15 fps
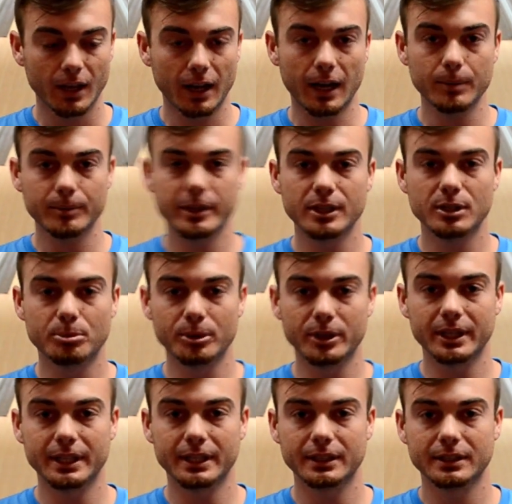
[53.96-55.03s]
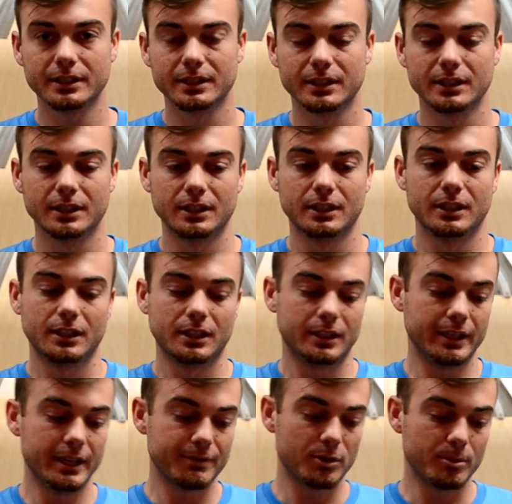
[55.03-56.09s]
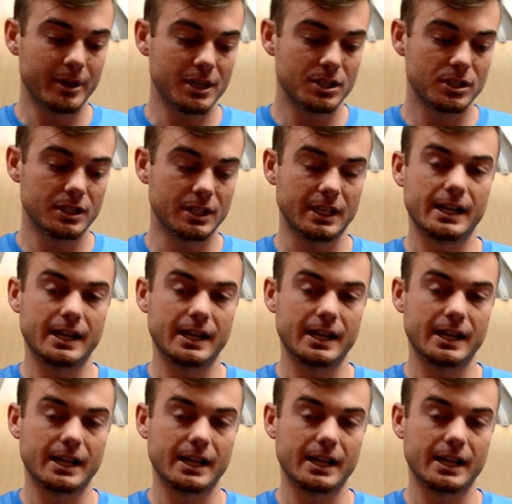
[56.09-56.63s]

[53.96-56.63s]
I'm here to bring the information